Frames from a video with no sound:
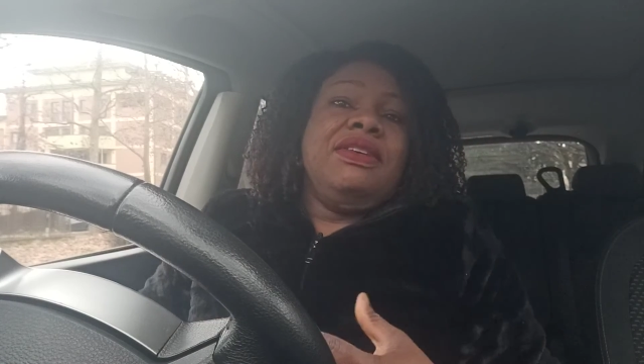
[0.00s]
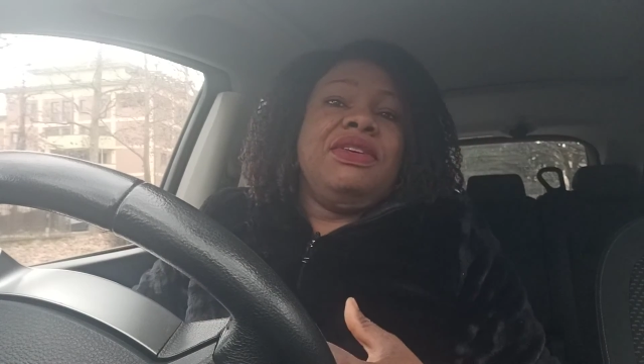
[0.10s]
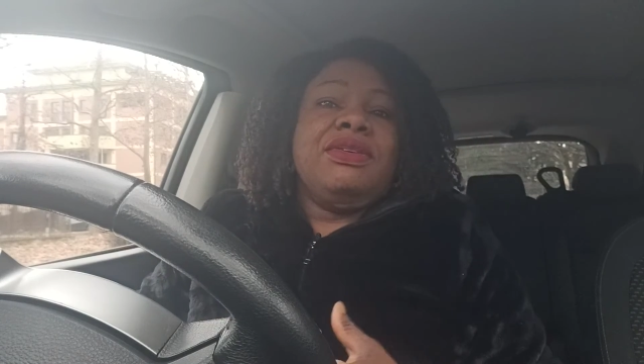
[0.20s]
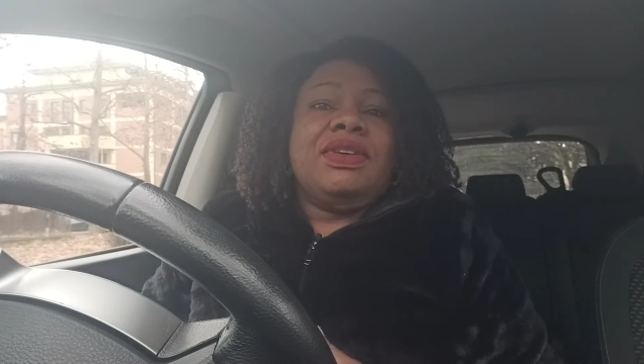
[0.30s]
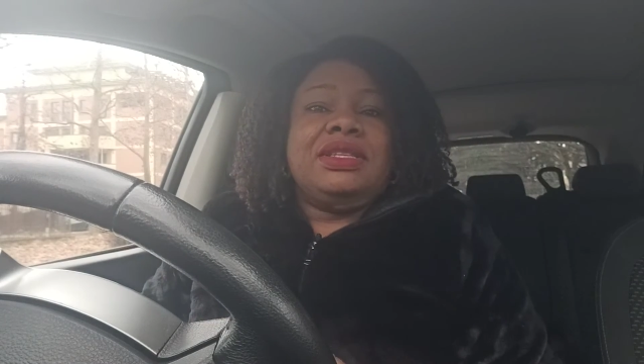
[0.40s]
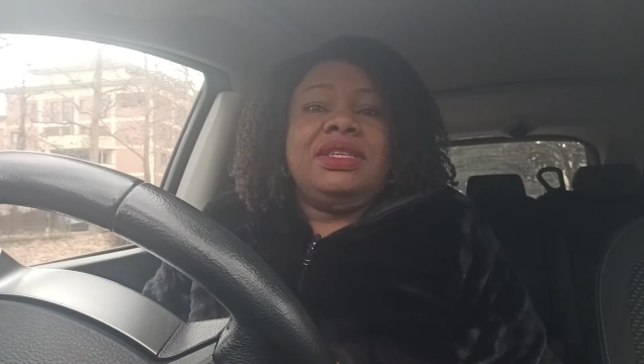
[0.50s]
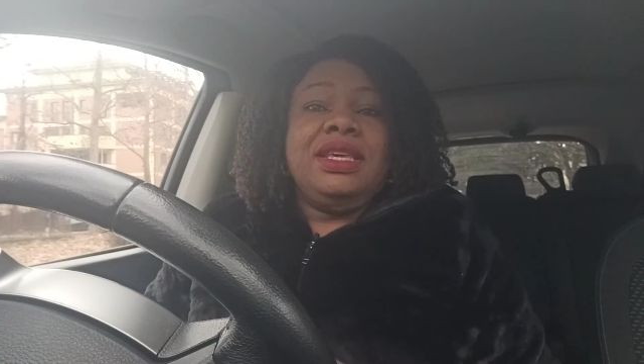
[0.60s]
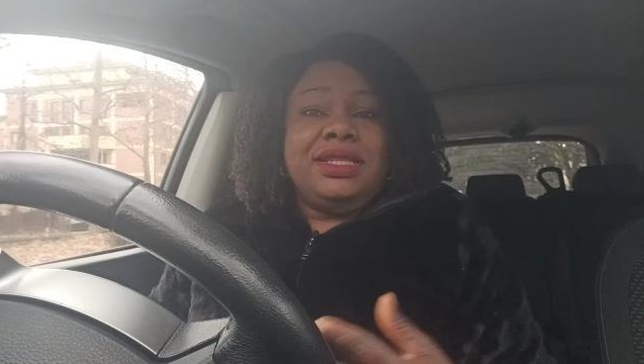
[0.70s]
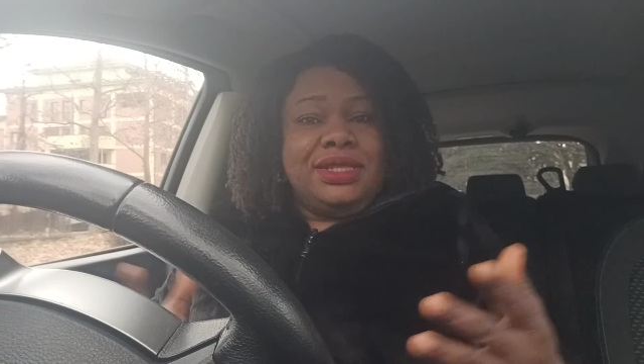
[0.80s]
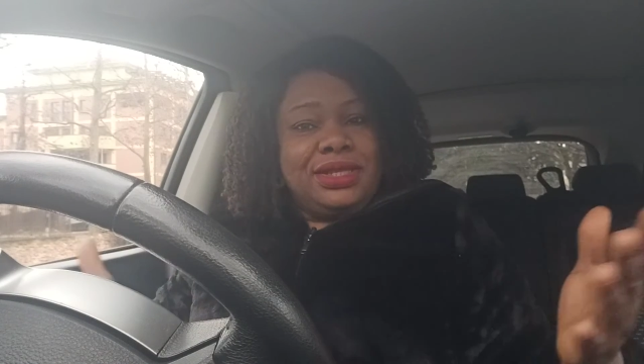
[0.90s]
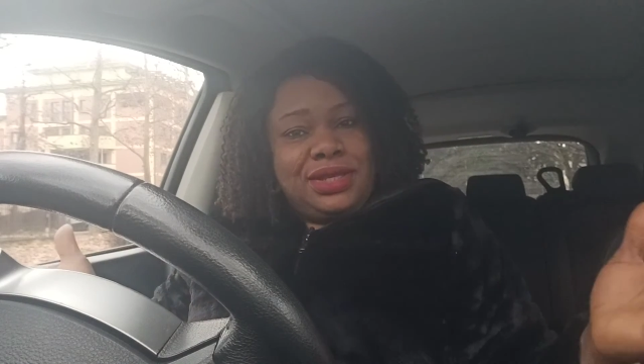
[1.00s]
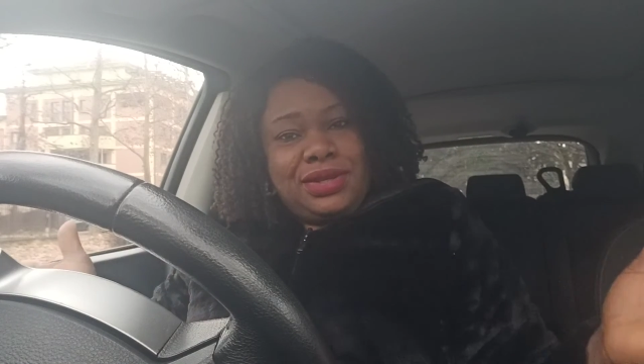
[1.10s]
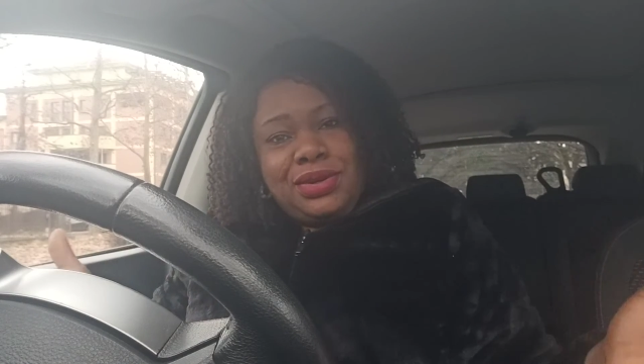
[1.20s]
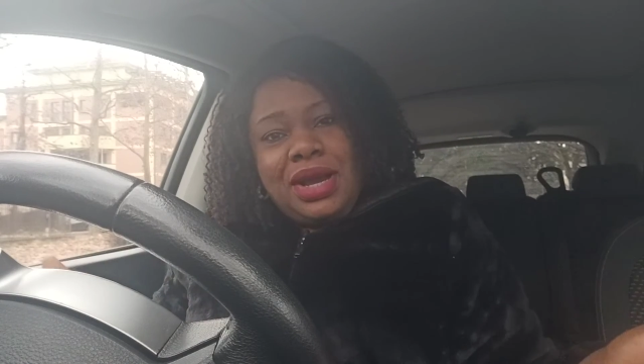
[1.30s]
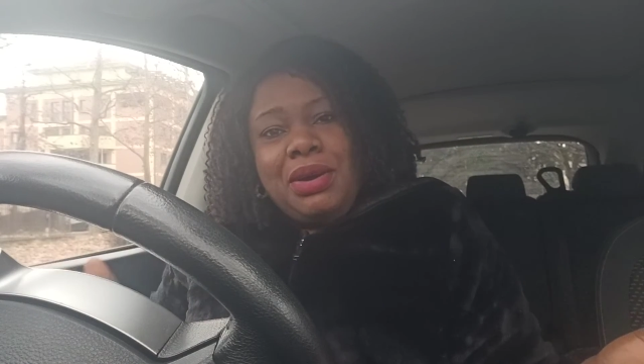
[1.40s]
living overseas,
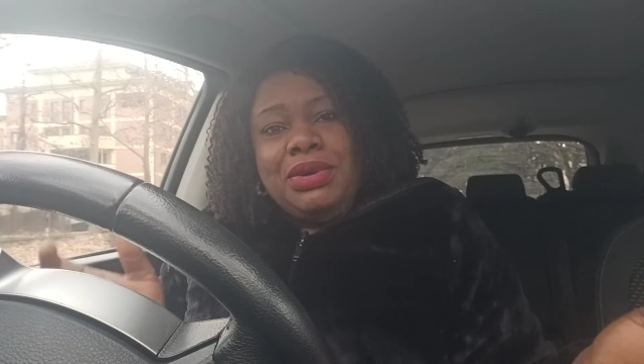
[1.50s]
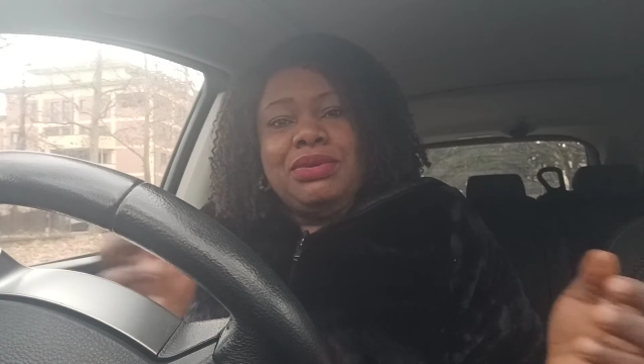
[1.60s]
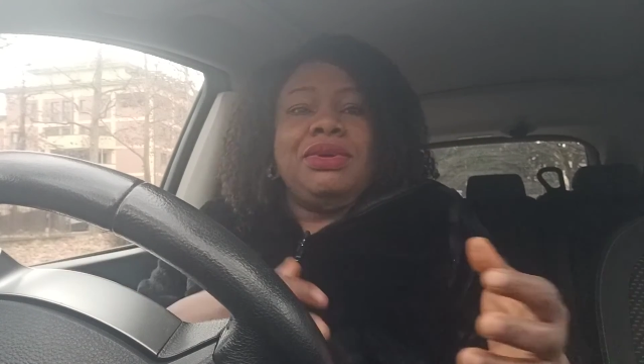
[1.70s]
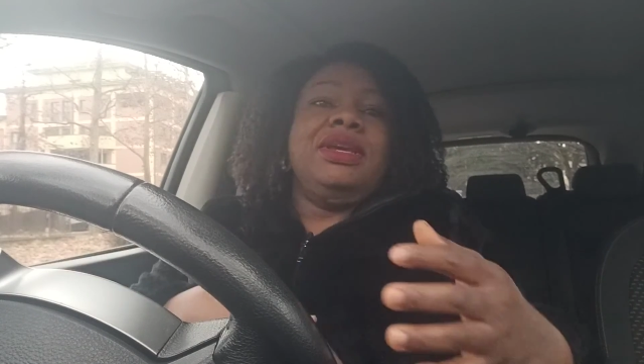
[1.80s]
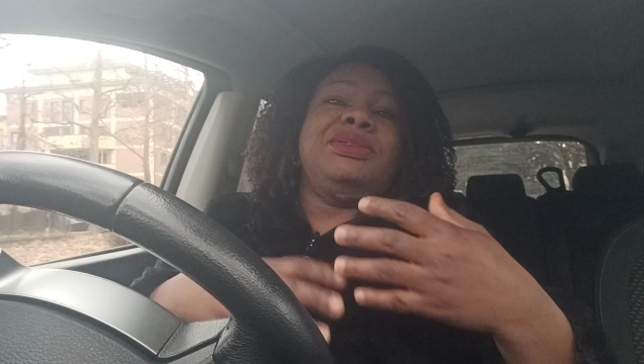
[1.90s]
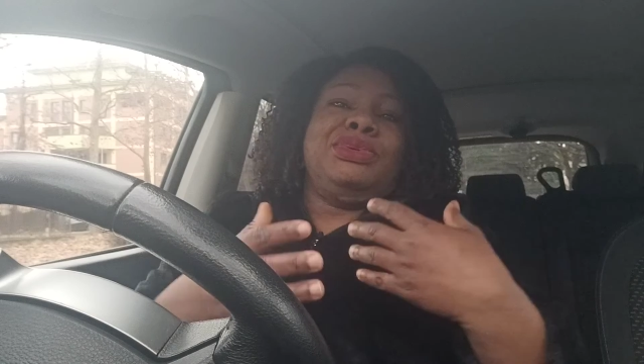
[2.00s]
you know how we do it.